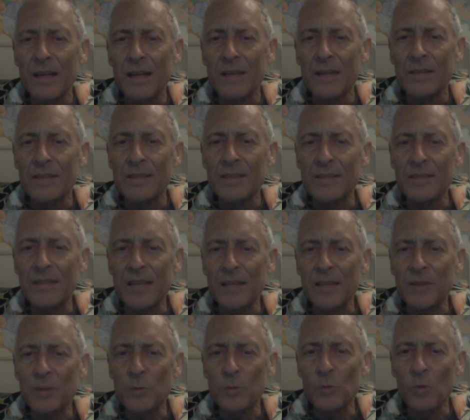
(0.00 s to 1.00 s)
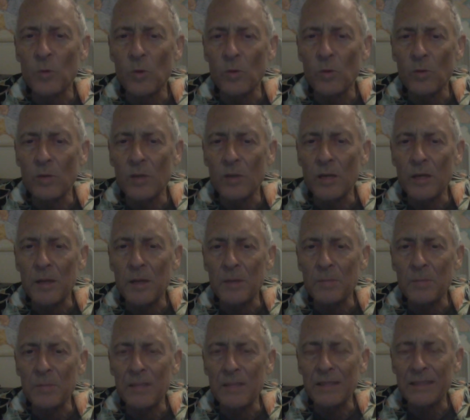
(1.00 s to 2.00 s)

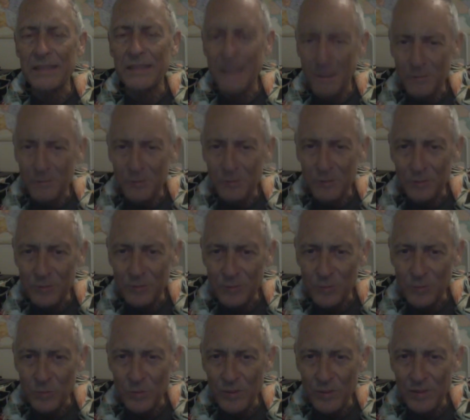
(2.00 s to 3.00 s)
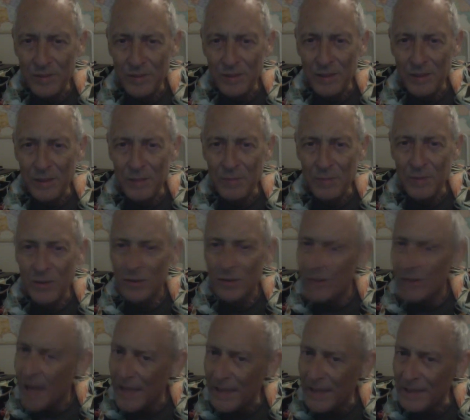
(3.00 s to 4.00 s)
sexual encounters with
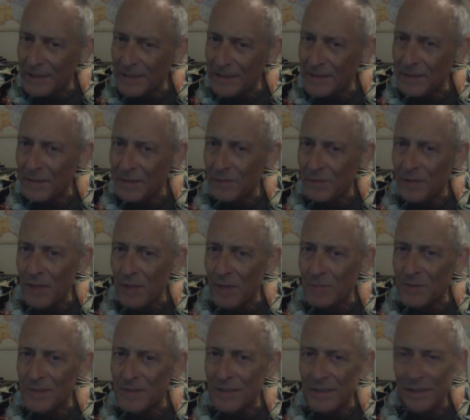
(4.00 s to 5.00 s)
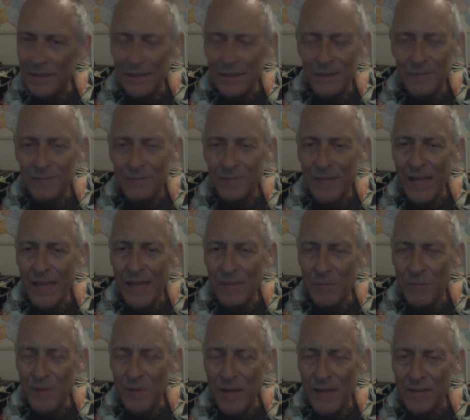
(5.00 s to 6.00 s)
clients of Epstein
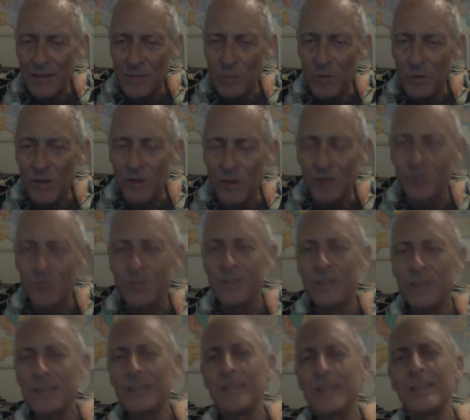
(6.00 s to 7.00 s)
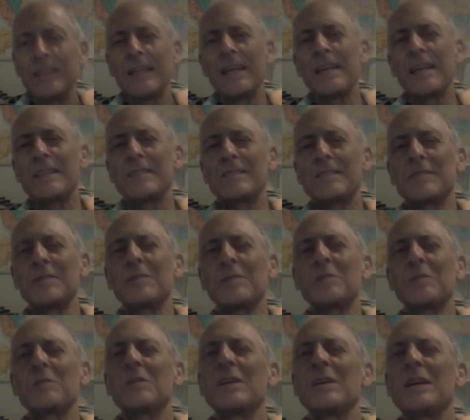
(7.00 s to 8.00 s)
and Maxwell. And
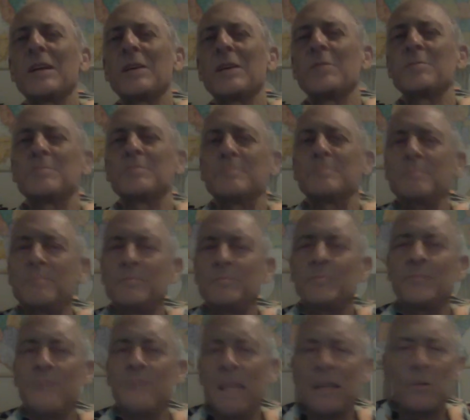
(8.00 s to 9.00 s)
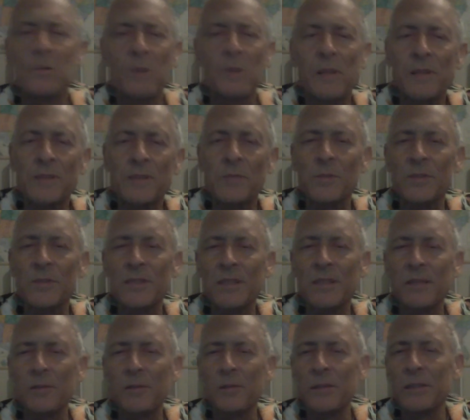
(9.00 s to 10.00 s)
so anyway, this was an
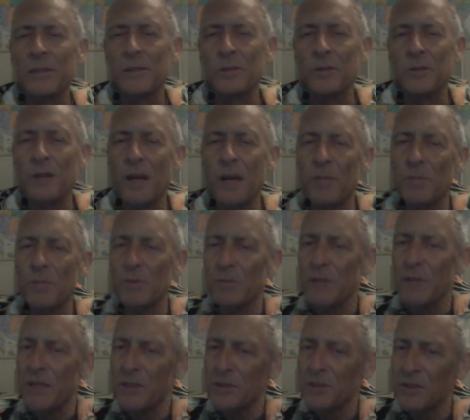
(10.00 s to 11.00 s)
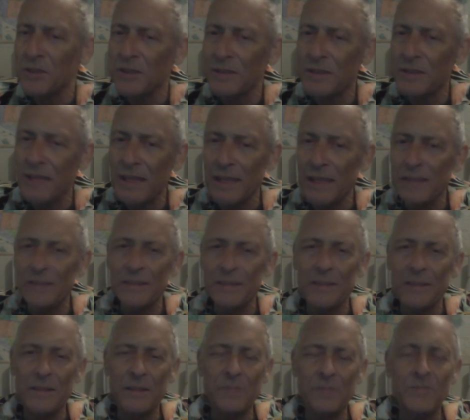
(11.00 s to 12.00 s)
illegal operation, and
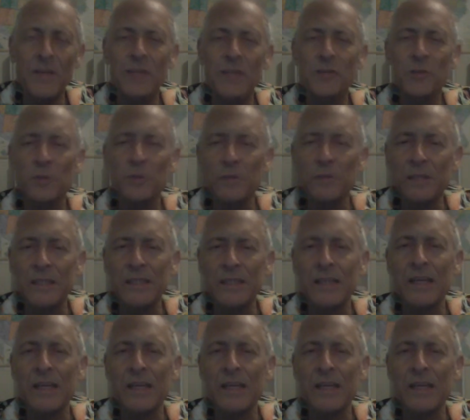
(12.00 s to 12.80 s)
eventually